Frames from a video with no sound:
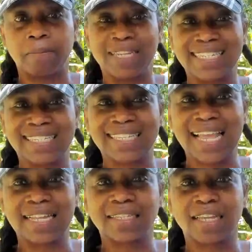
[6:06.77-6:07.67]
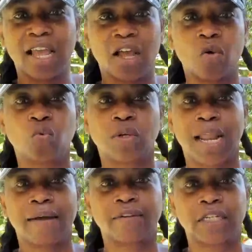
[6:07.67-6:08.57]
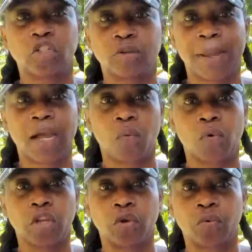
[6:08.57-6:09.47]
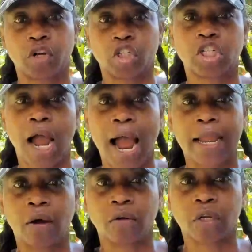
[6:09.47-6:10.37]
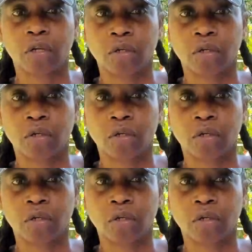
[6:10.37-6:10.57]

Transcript: descent who left Jamaica when you were a child,